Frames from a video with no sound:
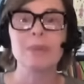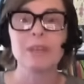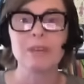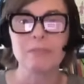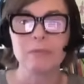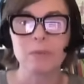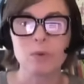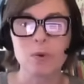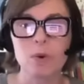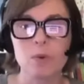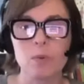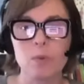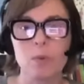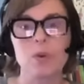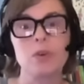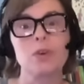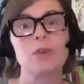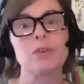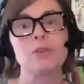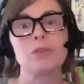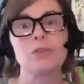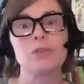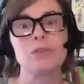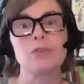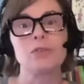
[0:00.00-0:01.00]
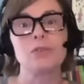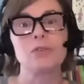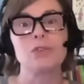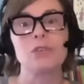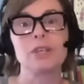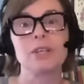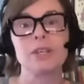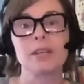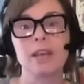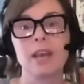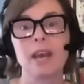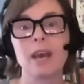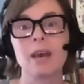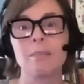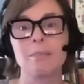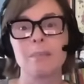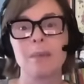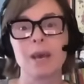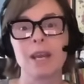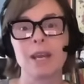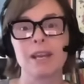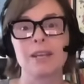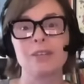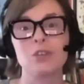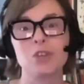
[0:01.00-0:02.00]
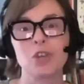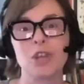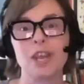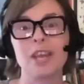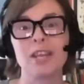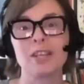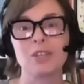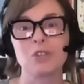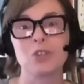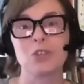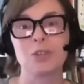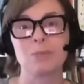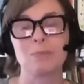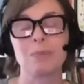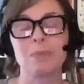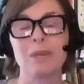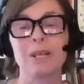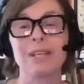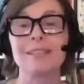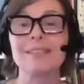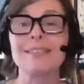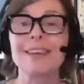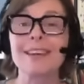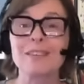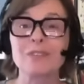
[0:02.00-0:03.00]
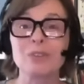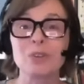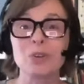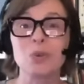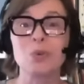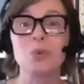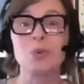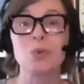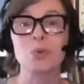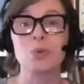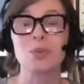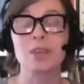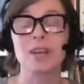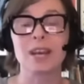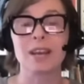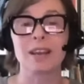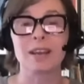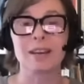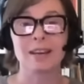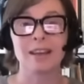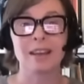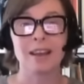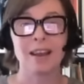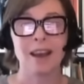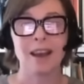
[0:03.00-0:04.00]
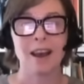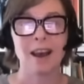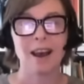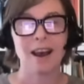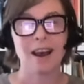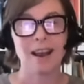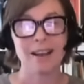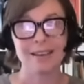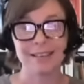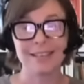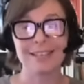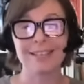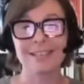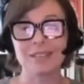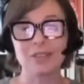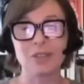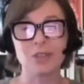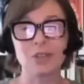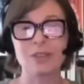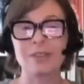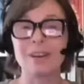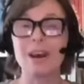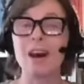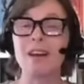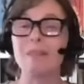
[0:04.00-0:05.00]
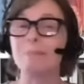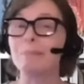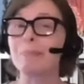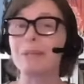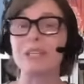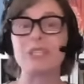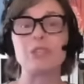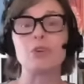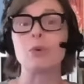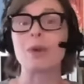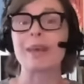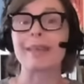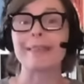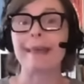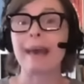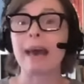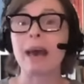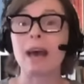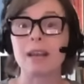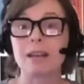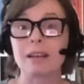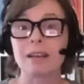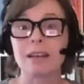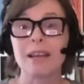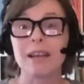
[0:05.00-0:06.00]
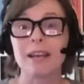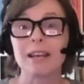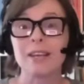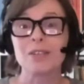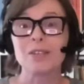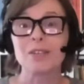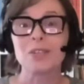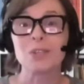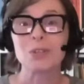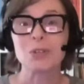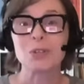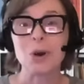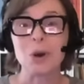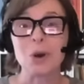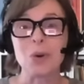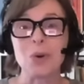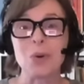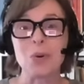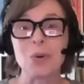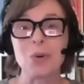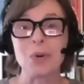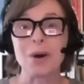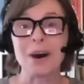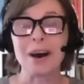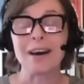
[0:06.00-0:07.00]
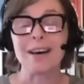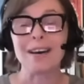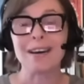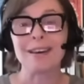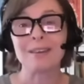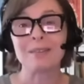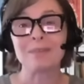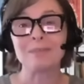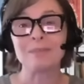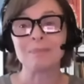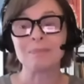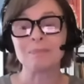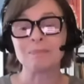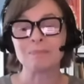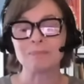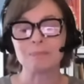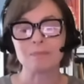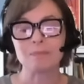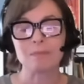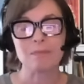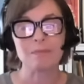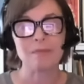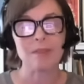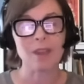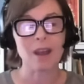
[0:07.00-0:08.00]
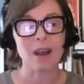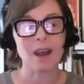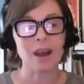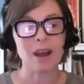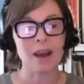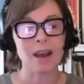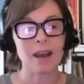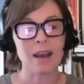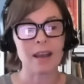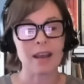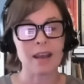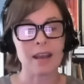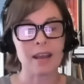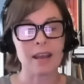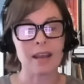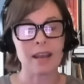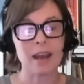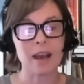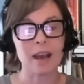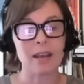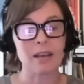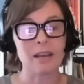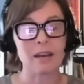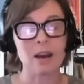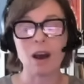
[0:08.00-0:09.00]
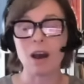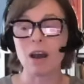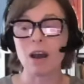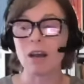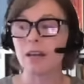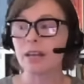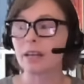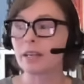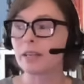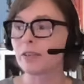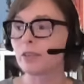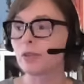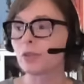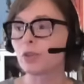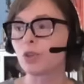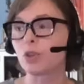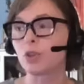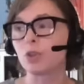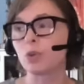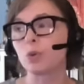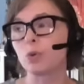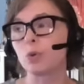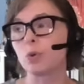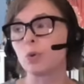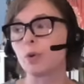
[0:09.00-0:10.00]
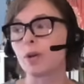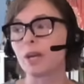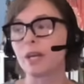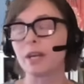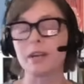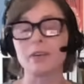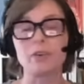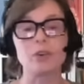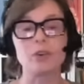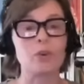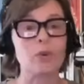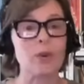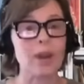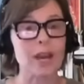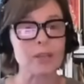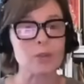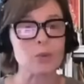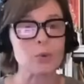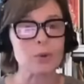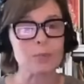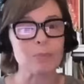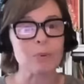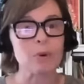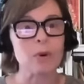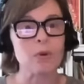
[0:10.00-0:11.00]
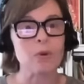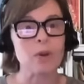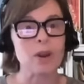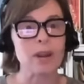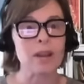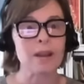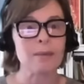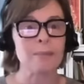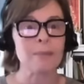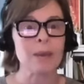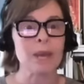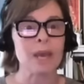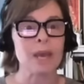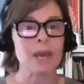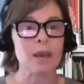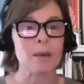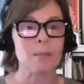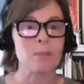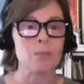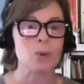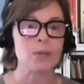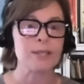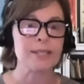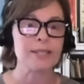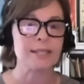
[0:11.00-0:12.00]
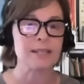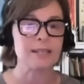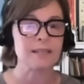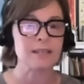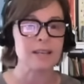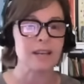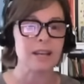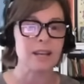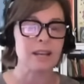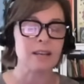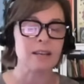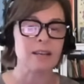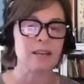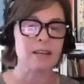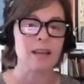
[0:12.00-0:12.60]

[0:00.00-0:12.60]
forward to get my education because I knew that I needed to not be doing that. So, um, I, I got into an undergraduate program at Boise State